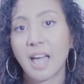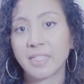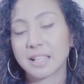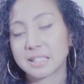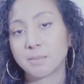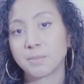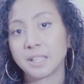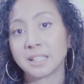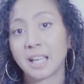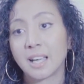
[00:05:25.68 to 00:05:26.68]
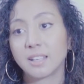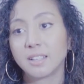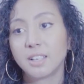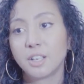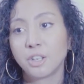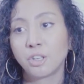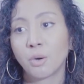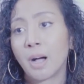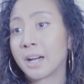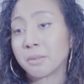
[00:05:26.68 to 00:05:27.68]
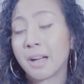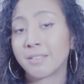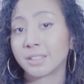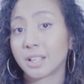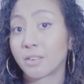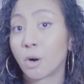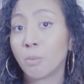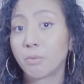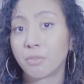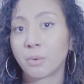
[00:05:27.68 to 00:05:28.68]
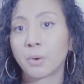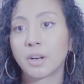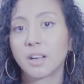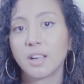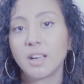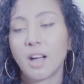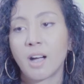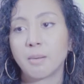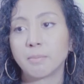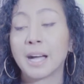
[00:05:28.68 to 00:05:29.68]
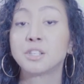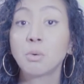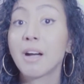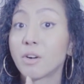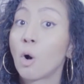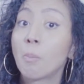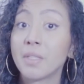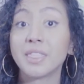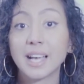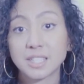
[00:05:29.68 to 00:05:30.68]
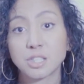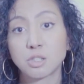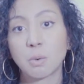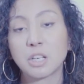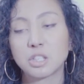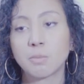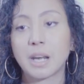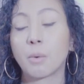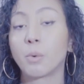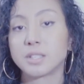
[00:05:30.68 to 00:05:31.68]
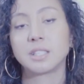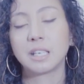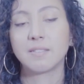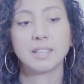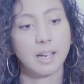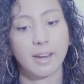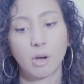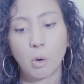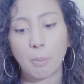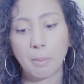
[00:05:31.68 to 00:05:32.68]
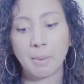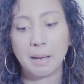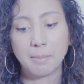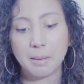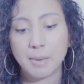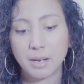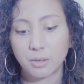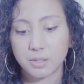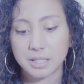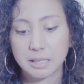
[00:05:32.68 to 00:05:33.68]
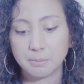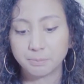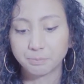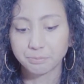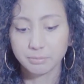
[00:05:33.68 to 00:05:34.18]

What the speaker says: And that's something that, I don't have a lot of hope for. I do have hope in that situation, but I wasn't given a lot of hope by my medical team.